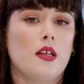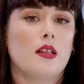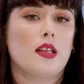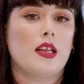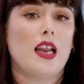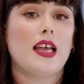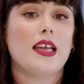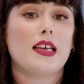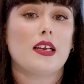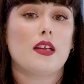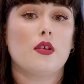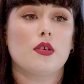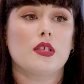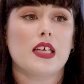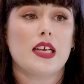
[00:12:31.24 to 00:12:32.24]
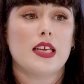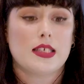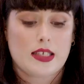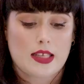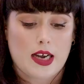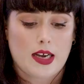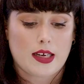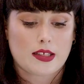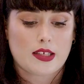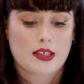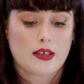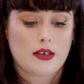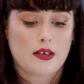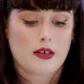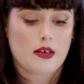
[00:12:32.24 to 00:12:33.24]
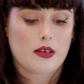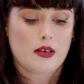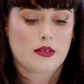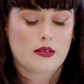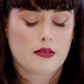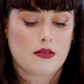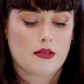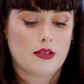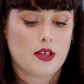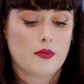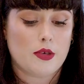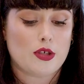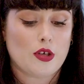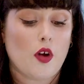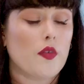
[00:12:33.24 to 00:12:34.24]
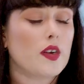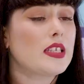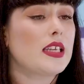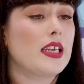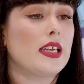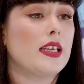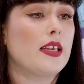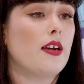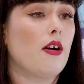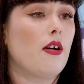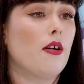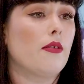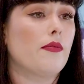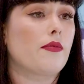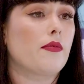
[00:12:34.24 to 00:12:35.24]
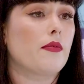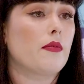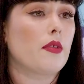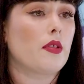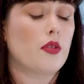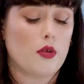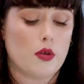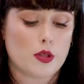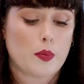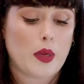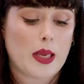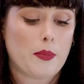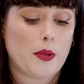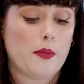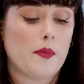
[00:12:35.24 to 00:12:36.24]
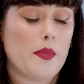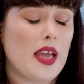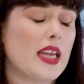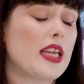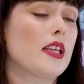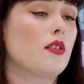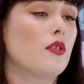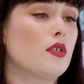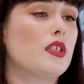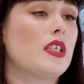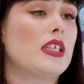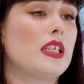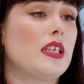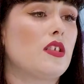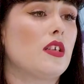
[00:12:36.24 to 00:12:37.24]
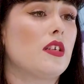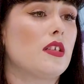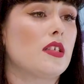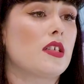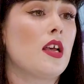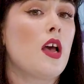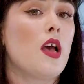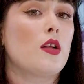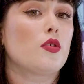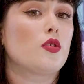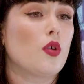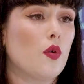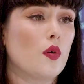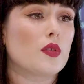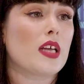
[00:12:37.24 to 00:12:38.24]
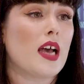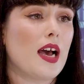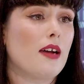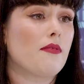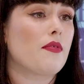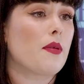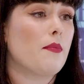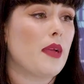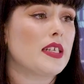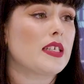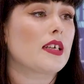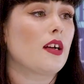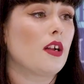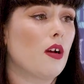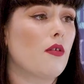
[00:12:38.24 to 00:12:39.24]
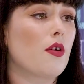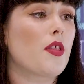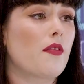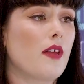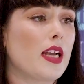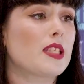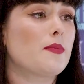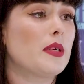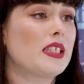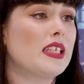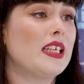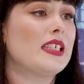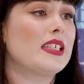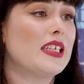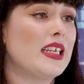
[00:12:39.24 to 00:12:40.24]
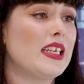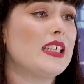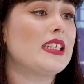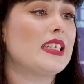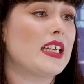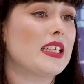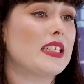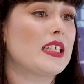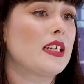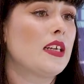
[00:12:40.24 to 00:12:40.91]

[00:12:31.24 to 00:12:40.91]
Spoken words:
the likelihood is that the majority of those people making those decisions don't have the medical or other expertise needed